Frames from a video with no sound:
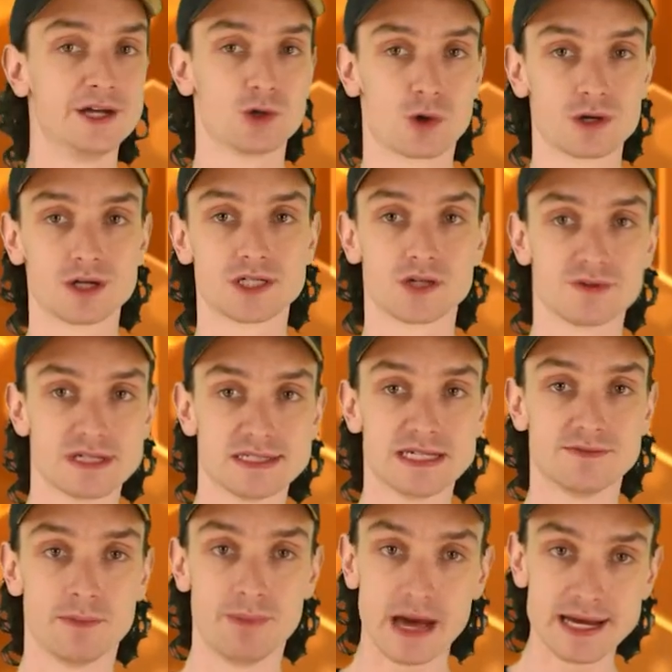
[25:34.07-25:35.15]
in order to
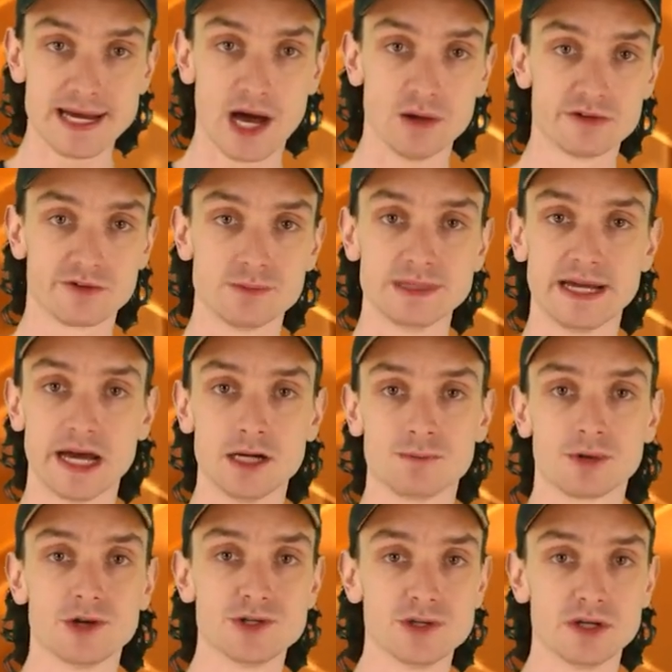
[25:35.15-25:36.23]
receive a payout from the
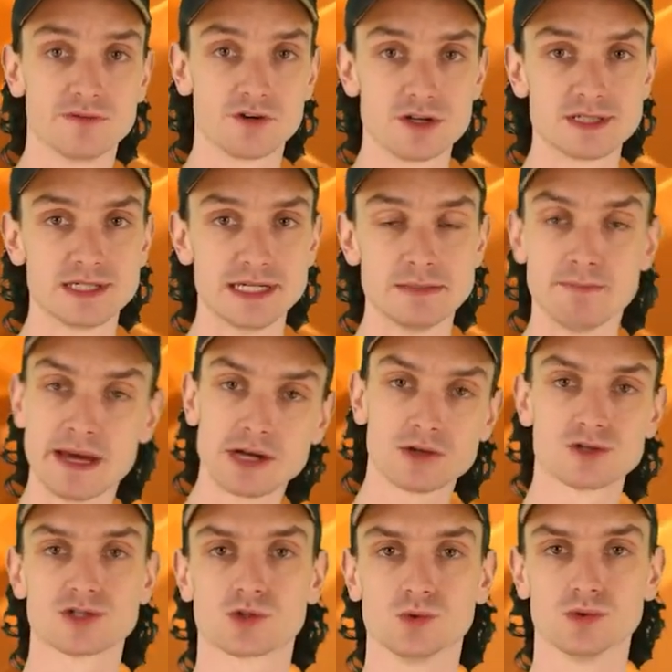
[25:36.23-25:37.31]
Edinburgh University
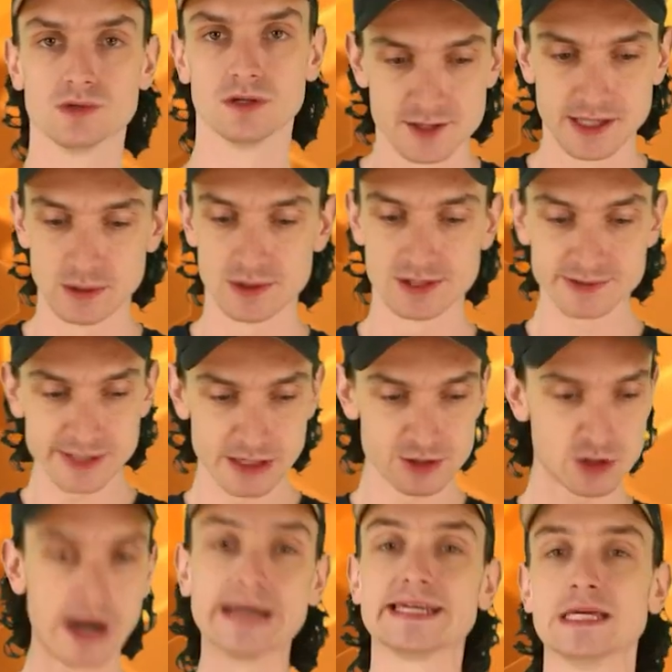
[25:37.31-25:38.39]
Medical School. So they would, you know,
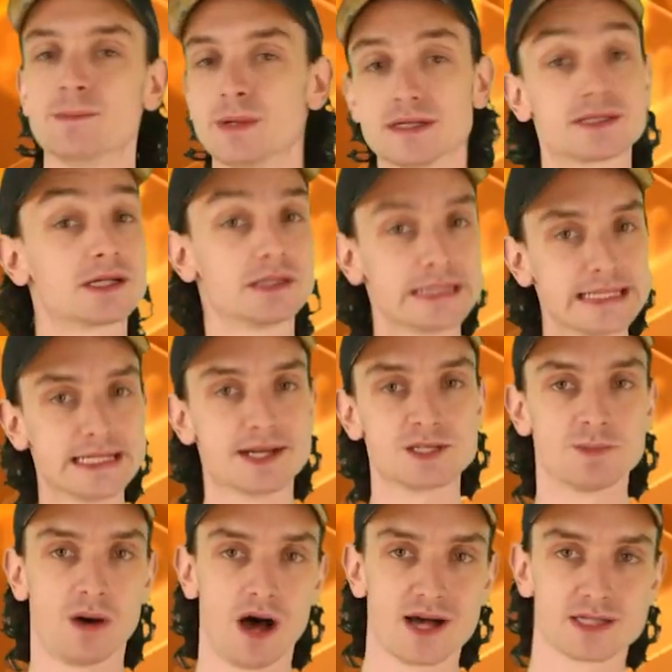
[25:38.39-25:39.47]
try and keep it as clean as
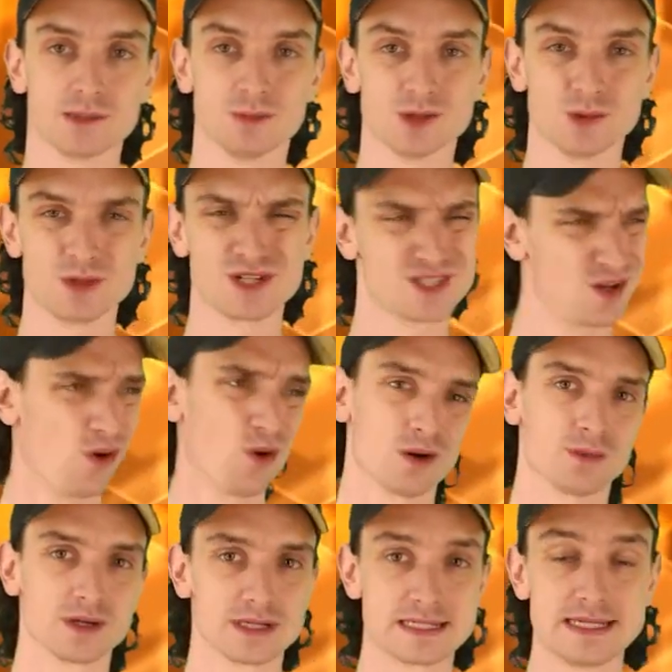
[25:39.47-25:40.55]
possible, which is
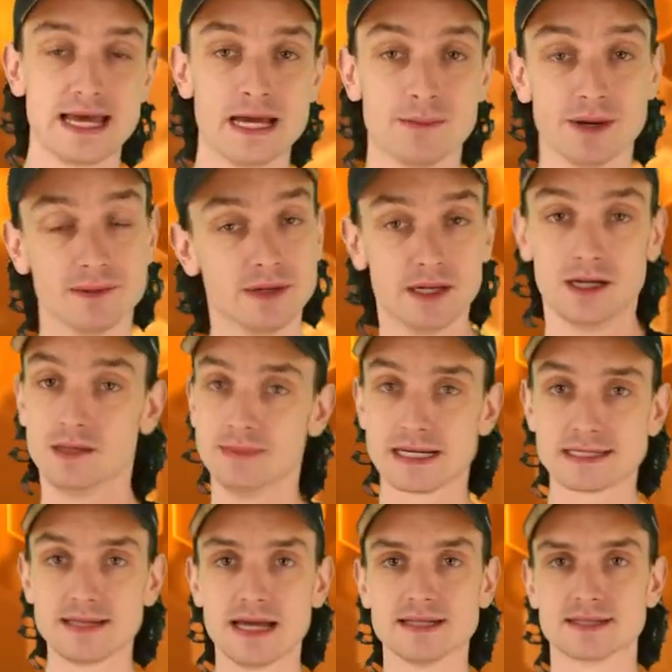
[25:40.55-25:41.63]
horrible to say, but it
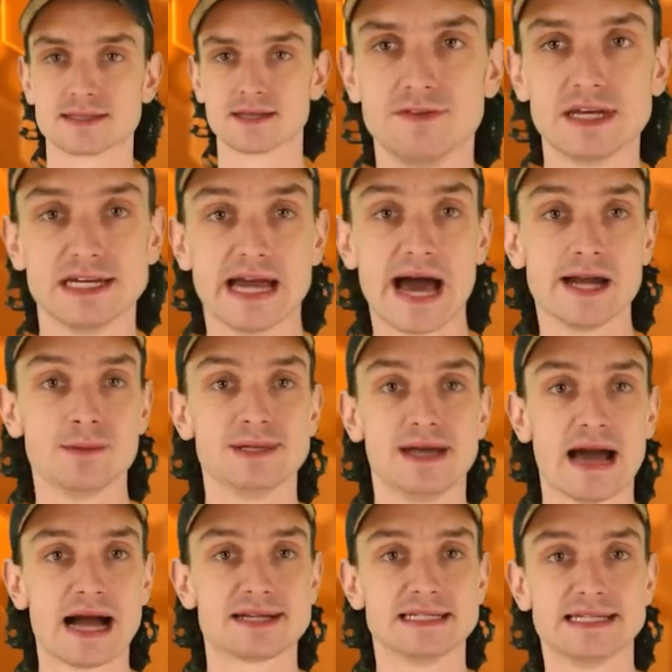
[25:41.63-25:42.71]
makes sense. The Anatomy
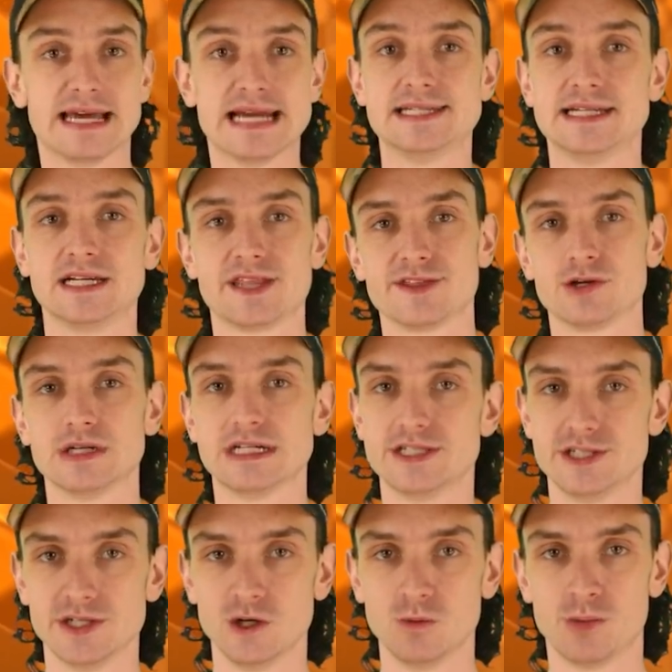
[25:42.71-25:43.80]
Act in
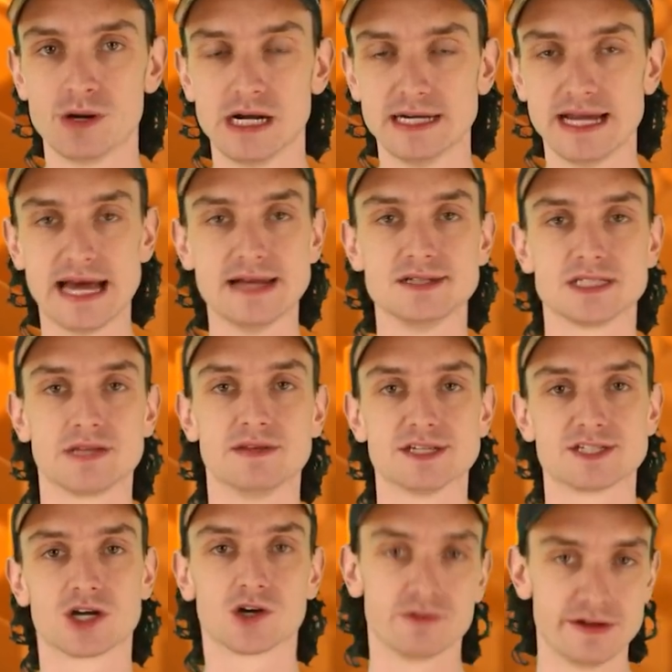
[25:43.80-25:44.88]
1832 put an end to
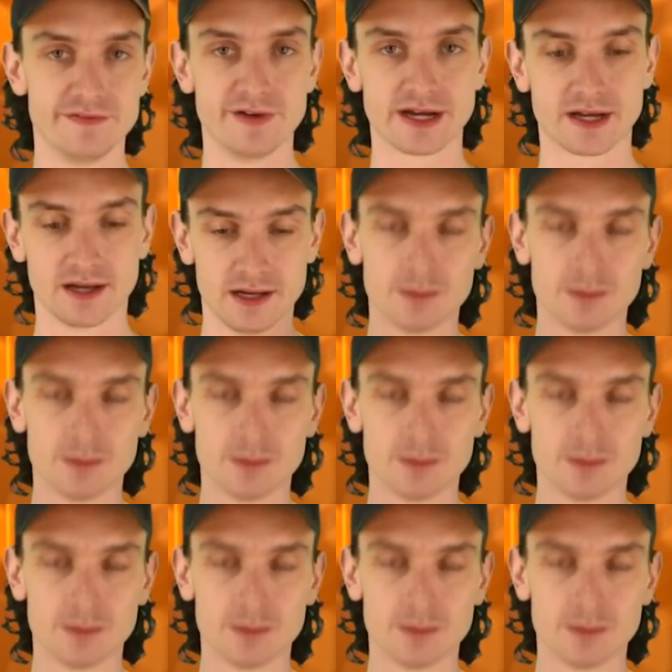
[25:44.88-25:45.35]
this horrific